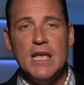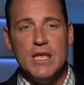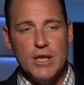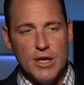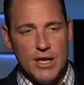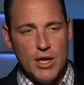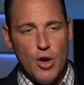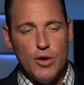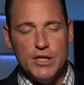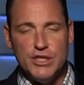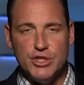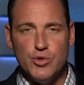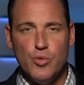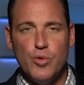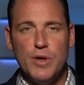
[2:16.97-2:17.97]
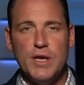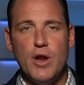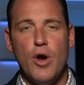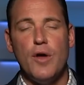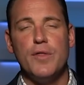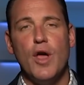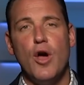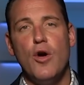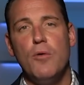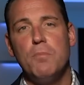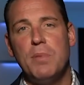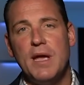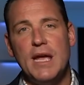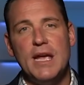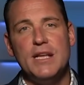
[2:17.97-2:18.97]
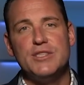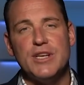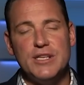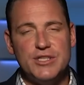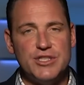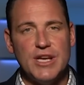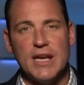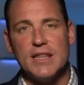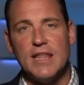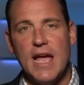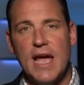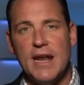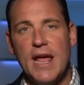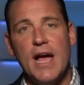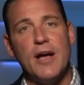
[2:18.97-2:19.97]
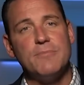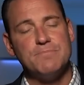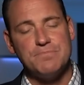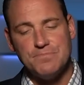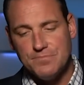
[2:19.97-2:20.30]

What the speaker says: you can go to join on the homepage and check that out.